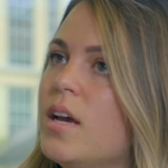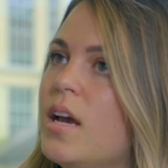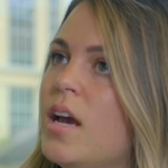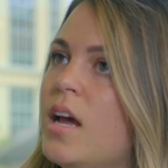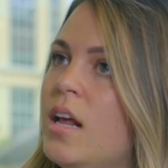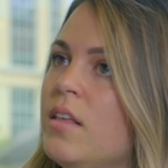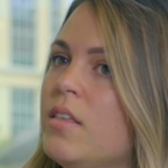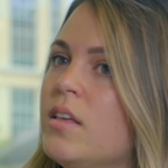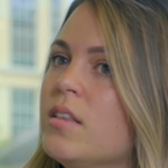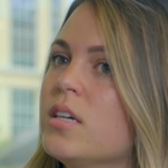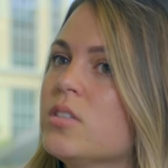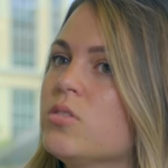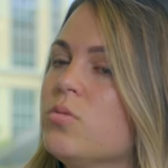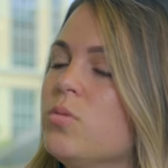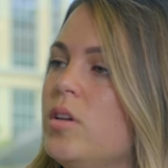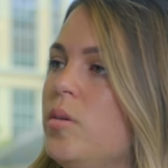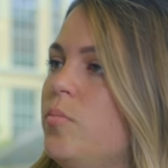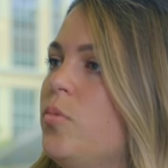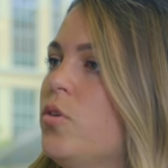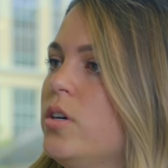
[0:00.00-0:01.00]
and I think that's
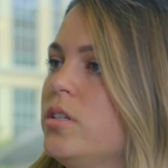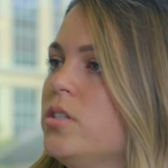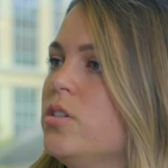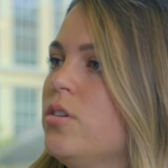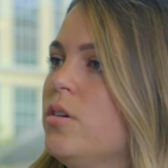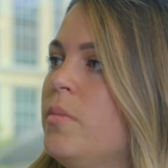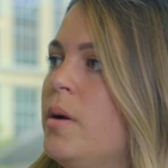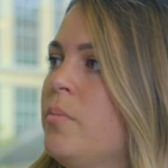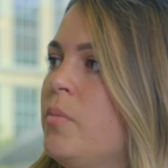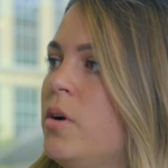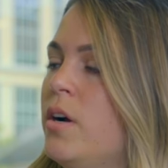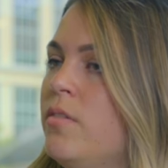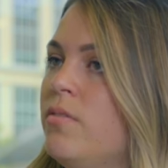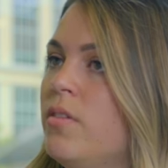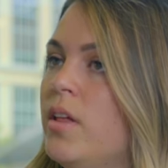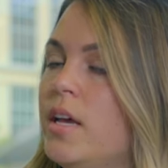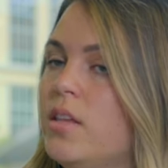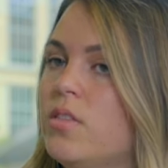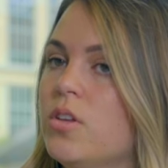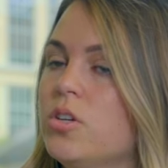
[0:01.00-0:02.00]
really important to remember of
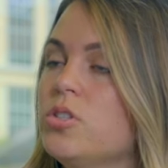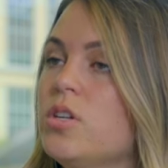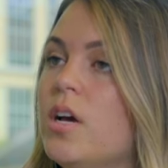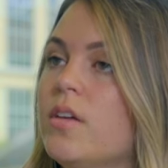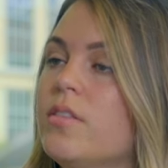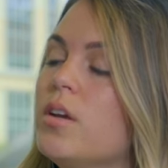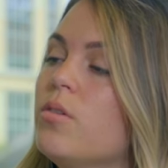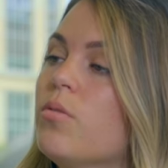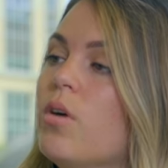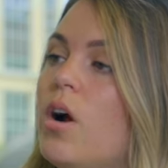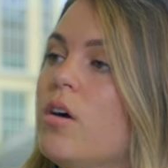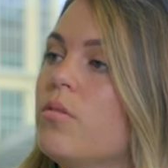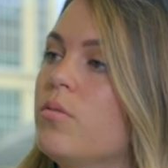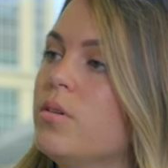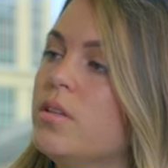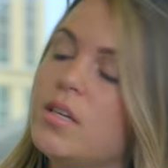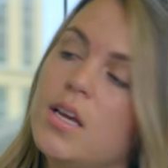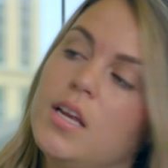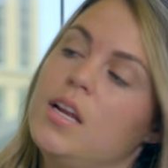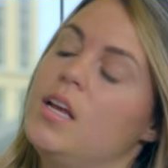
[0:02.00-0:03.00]
like there's nothing wrong
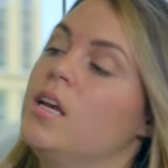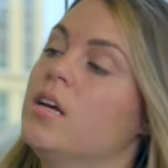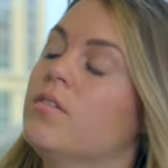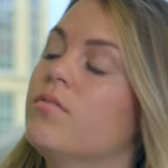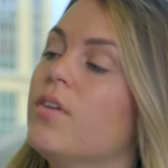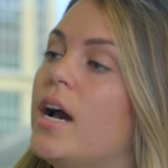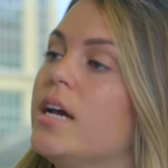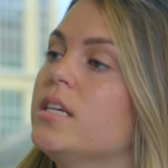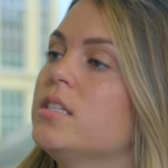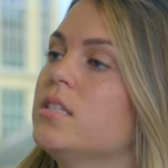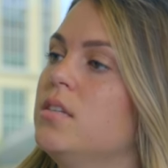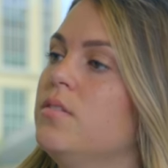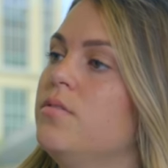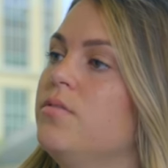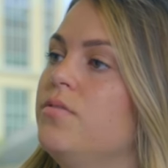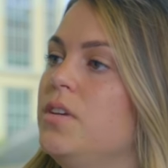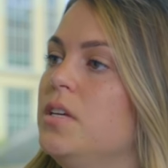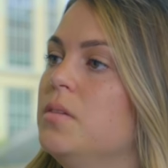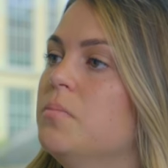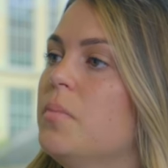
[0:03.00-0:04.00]
with getting advice and
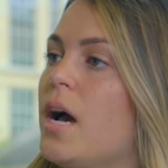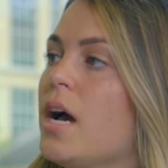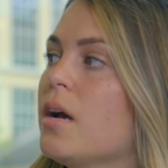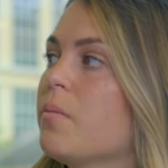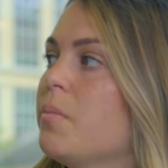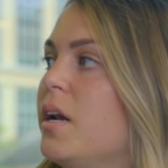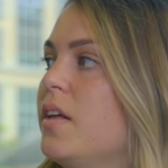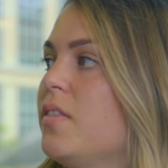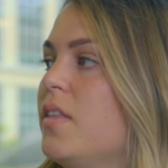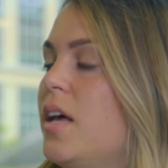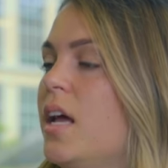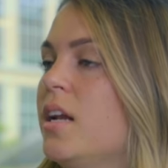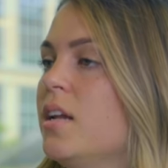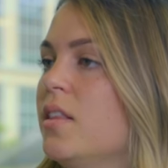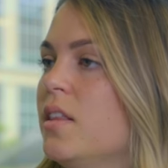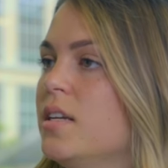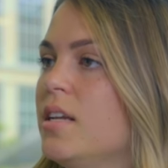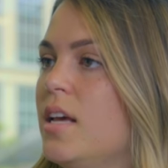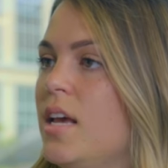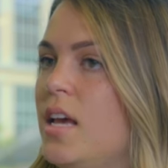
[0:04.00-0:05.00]
feedback, but at the end of
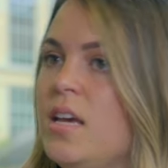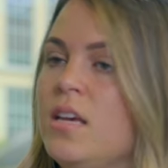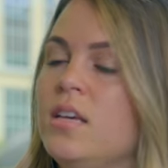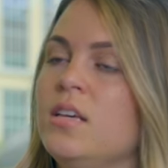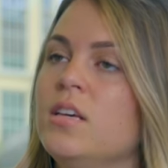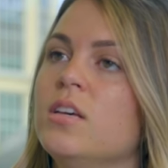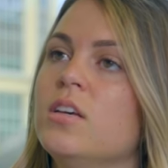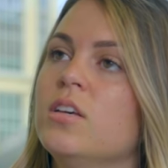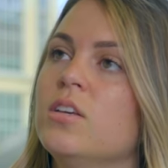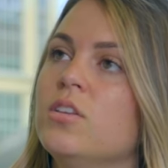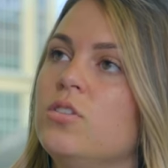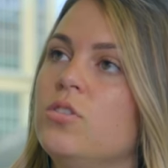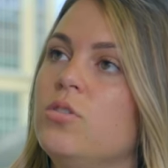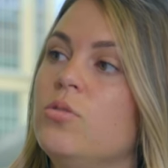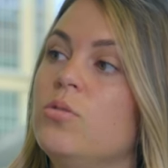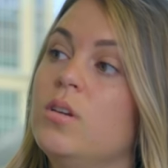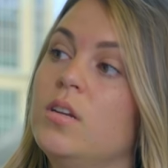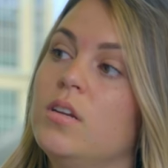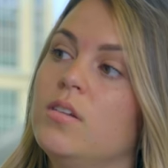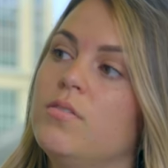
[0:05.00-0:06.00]
the day,
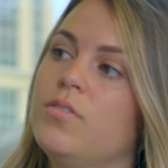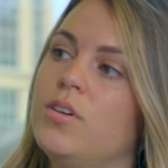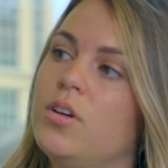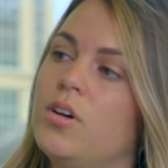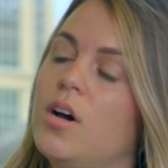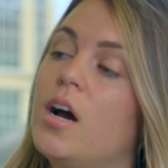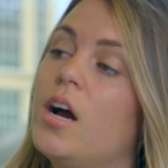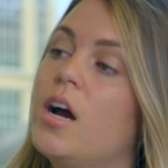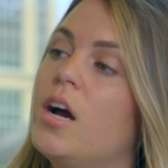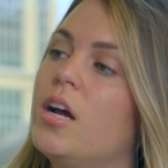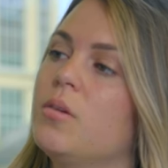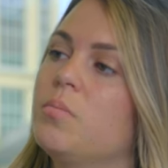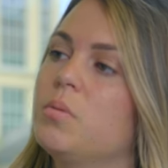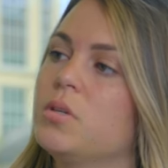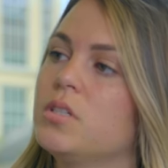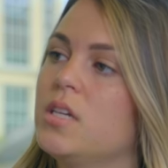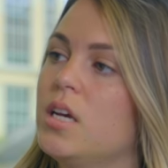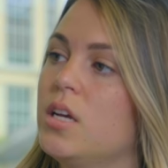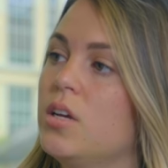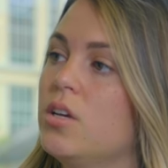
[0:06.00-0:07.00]
you need to feel
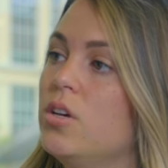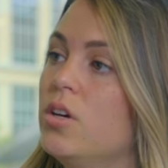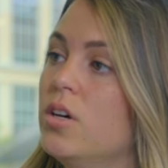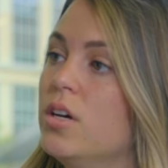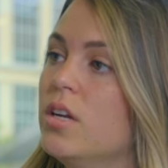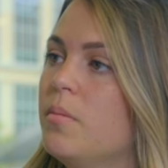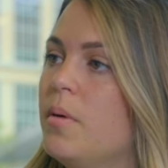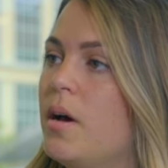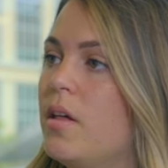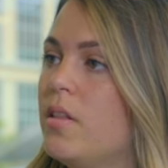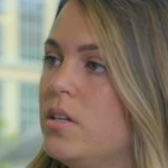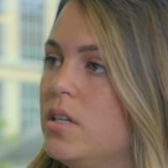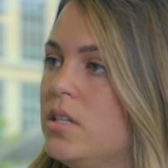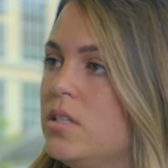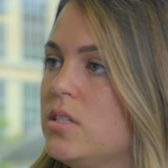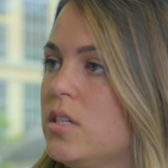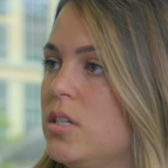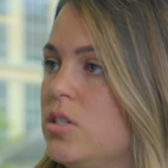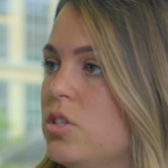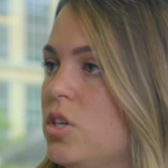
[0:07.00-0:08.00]
100% good about the
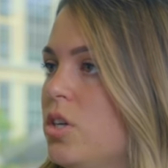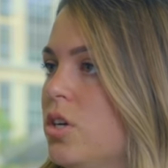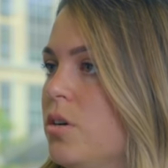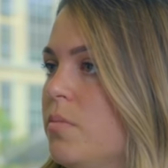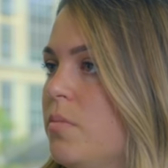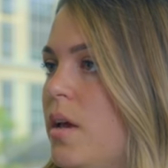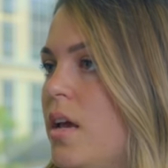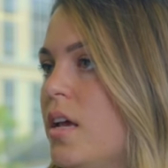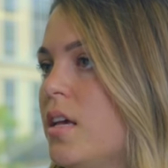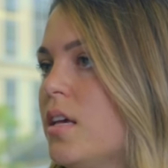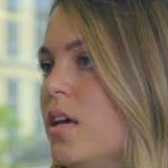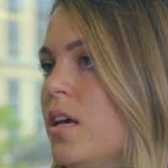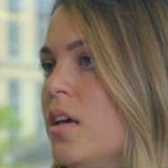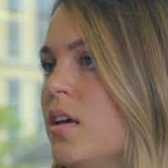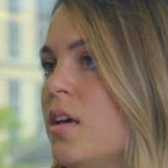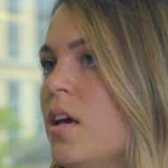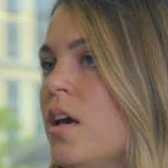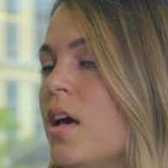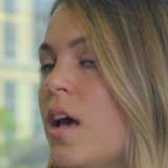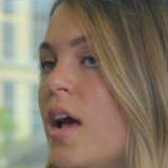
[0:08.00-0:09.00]
decision you're
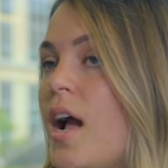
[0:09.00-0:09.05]
making.